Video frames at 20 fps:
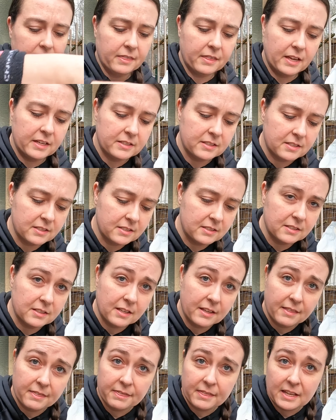That's
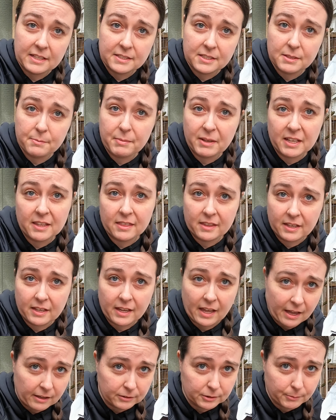that's the big
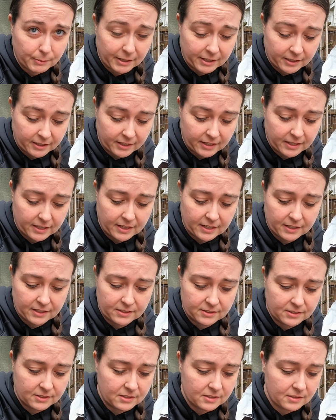thing elderberry
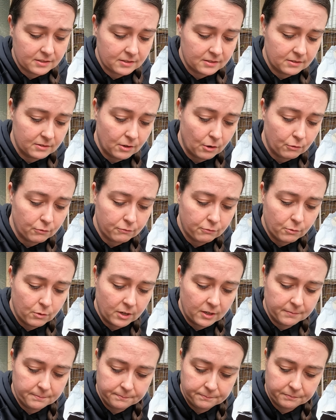is known
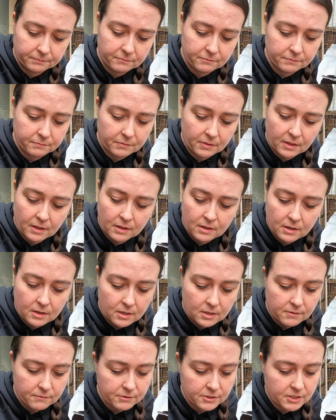for,
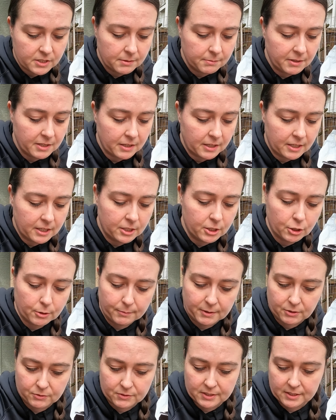for stimulating your
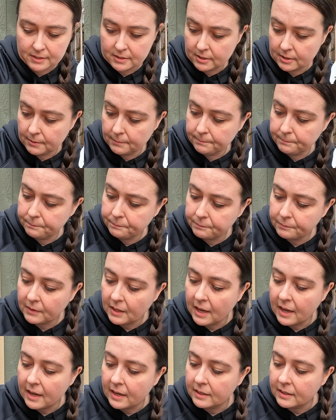immune system.
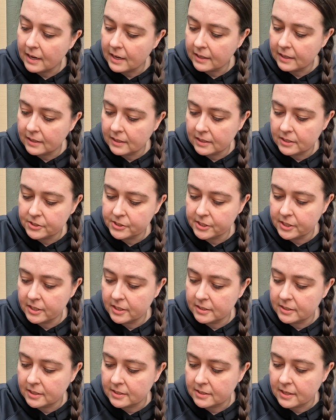And
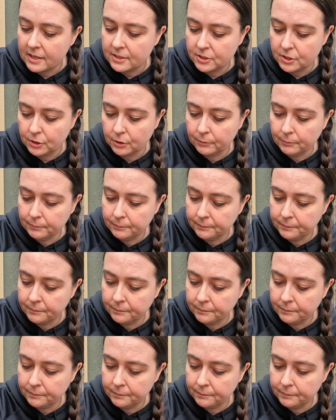echinacea does that too.